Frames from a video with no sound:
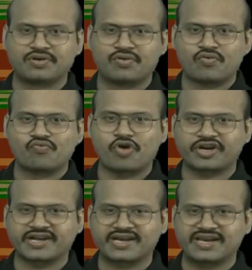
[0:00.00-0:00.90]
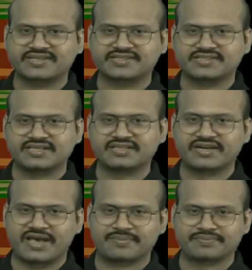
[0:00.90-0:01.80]
Water collects in the
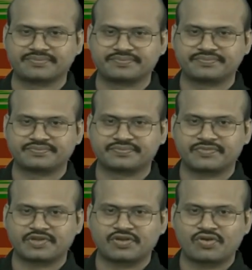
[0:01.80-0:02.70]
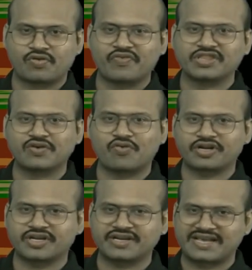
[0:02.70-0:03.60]
dam. When the
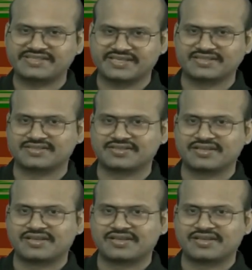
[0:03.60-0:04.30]
water rises,